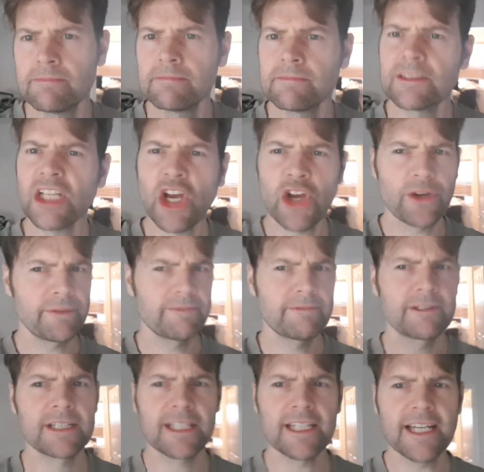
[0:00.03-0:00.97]
So,
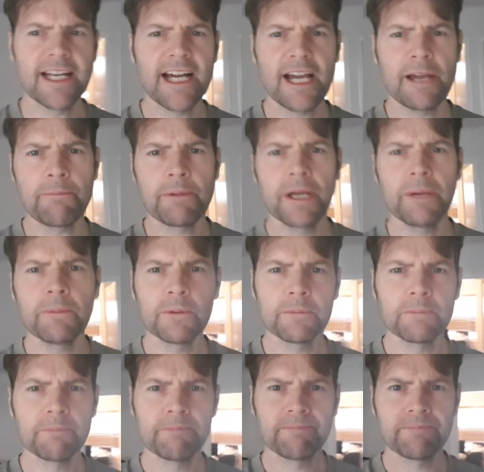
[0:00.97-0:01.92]
g'day people,
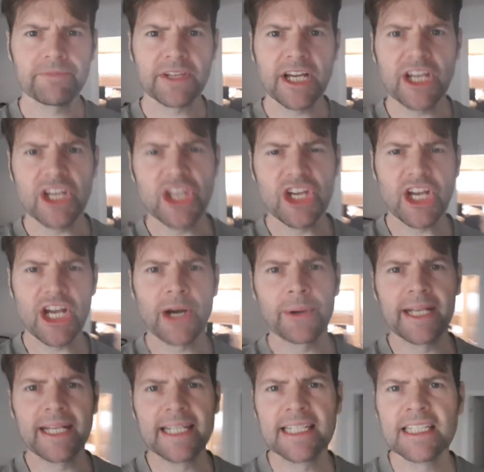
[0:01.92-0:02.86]
how you
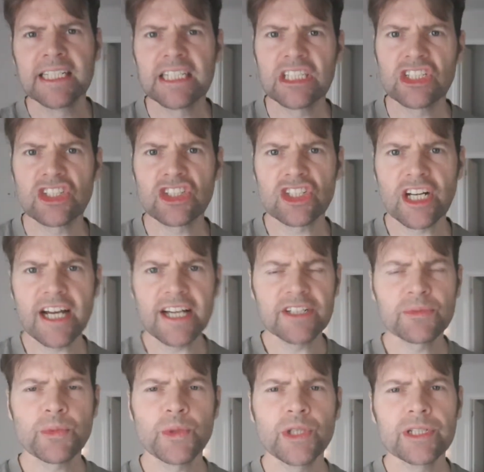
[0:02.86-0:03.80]
going?
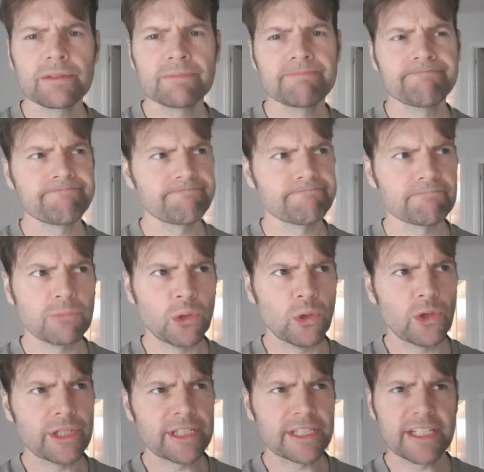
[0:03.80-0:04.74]
Today's word I'd
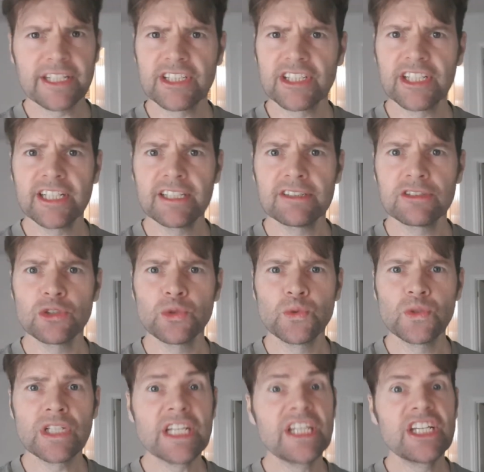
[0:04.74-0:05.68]
like to get
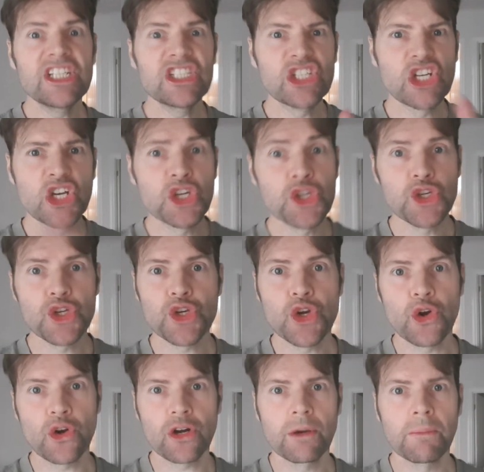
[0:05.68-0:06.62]
into is
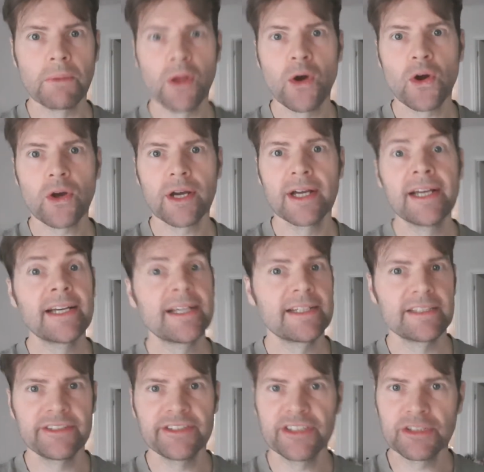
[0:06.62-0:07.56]
Choc-a-Bloc.
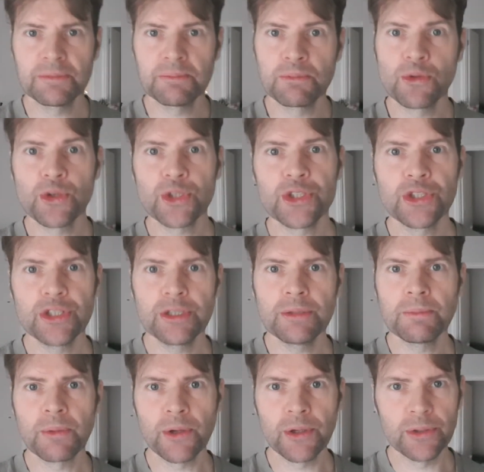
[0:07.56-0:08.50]
This is brought to
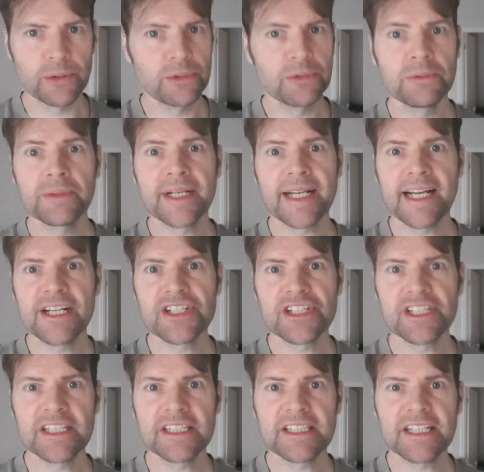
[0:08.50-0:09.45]
you by
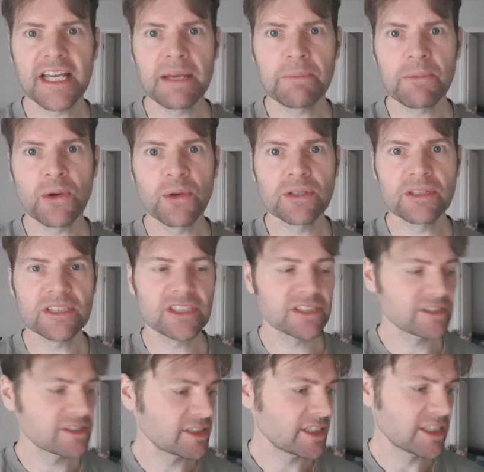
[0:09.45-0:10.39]
Lubrication and Tampons.
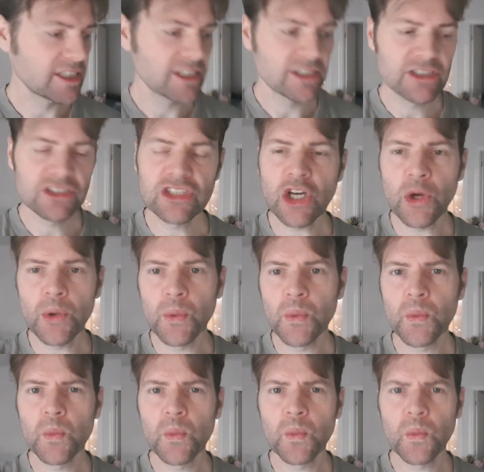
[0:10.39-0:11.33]
So,
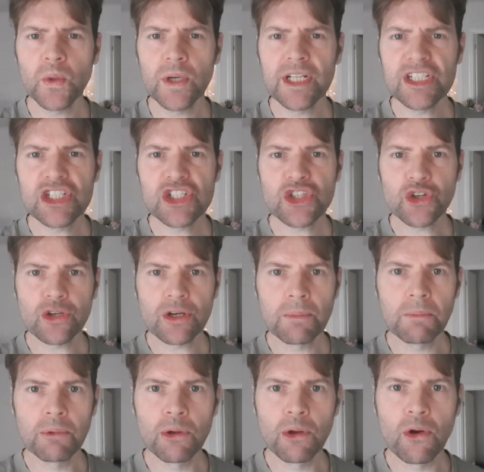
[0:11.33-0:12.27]
what is
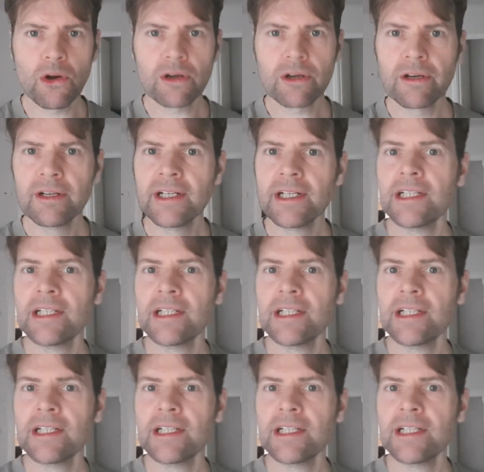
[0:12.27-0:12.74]
Choc-a-Bloc?